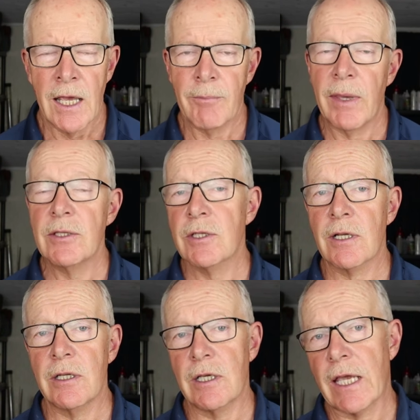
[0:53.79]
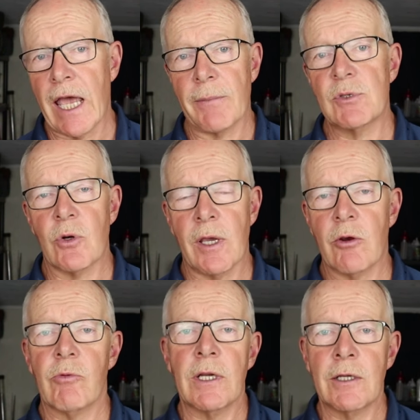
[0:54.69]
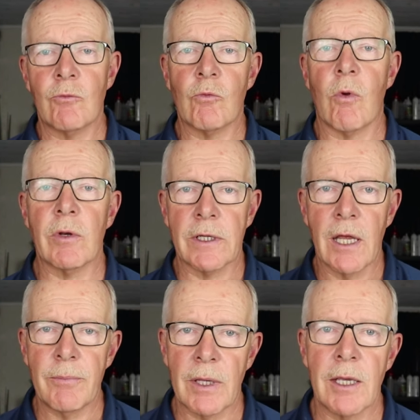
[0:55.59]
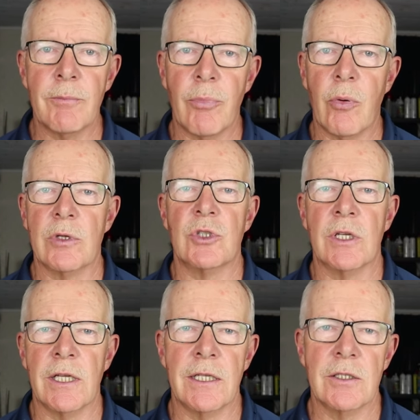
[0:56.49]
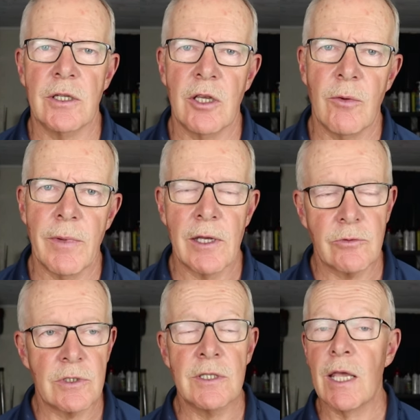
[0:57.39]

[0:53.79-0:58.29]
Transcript: and basically you capture air in it, roll it up, and push it into the air mattress.